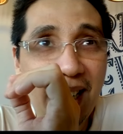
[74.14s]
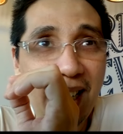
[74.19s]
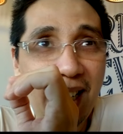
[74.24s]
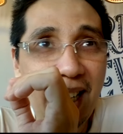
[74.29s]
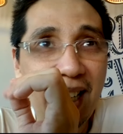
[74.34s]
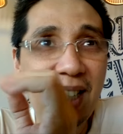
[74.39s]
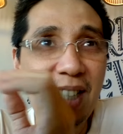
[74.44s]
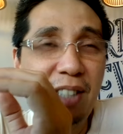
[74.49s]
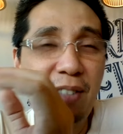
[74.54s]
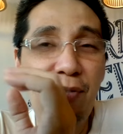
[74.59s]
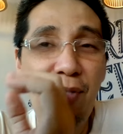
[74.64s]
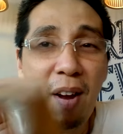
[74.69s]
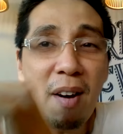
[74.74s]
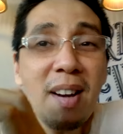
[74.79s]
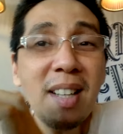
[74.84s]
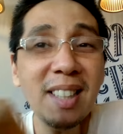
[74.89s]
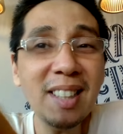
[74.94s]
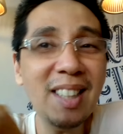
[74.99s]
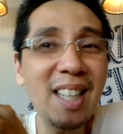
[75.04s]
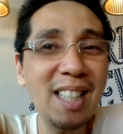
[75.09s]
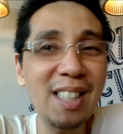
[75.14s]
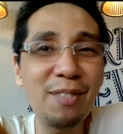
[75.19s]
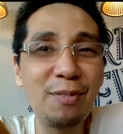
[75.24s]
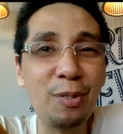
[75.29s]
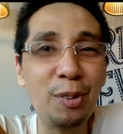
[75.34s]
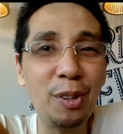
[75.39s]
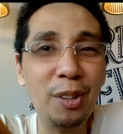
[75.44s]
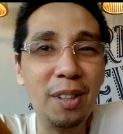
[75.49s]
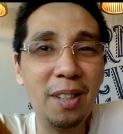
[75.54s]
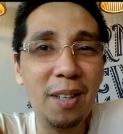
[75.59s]
It is very
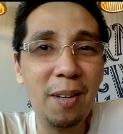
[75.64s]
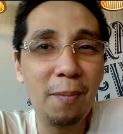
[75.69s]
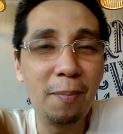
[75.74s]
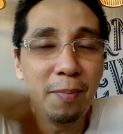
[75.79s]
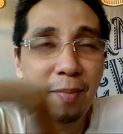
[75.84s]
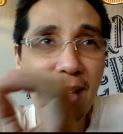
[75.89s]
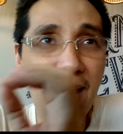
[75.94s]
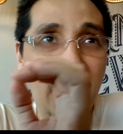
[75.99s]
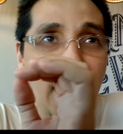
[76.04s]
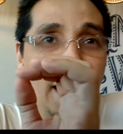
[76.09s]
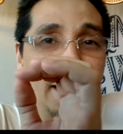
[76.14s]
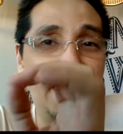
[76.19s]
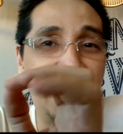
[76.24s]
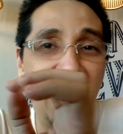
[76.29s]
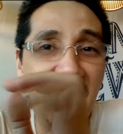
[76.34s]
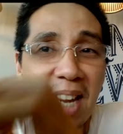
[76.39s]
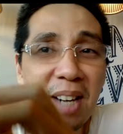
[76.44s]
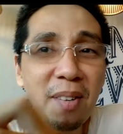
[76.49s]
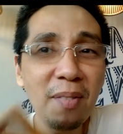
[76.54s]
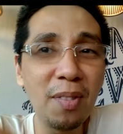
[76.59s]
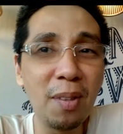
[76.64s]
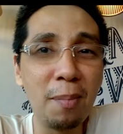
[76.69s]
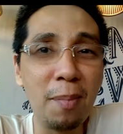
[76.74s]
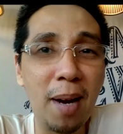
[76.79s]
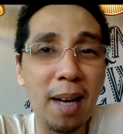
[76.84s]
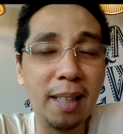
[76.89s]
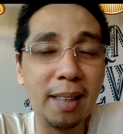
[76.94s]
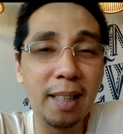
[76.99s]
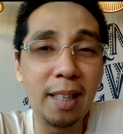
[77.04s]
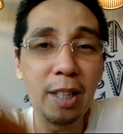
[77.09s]
stressful that at the end of the
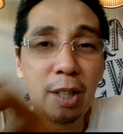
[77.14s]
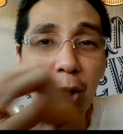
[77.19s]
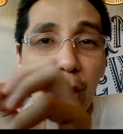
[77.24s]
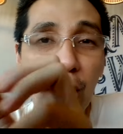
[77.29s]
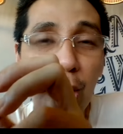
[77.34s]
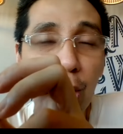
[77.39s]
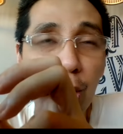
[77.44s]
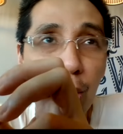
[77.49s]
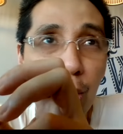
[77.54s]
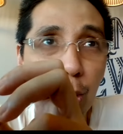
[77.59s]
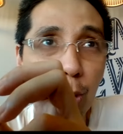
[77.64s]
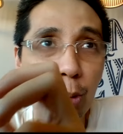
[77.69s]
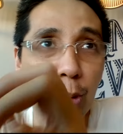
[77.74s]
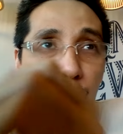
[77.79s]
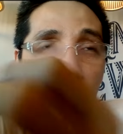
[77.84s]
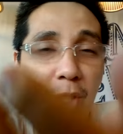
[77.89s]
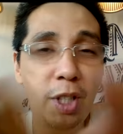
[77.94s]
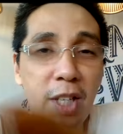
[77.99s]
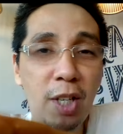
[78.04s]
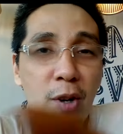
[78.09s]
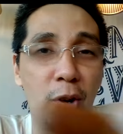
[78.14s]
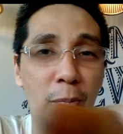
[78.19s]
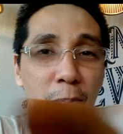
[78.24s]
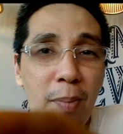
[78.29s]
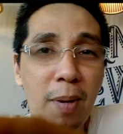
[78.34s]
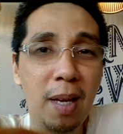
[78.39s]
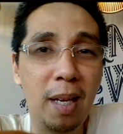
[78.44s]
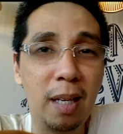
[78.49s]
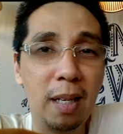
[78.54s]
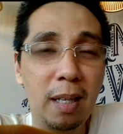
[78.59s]
month you're going to see your
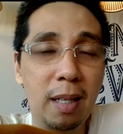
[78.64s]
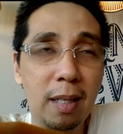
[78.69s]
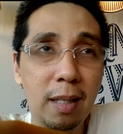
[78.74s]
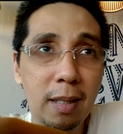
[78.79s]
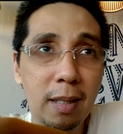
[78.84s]
bill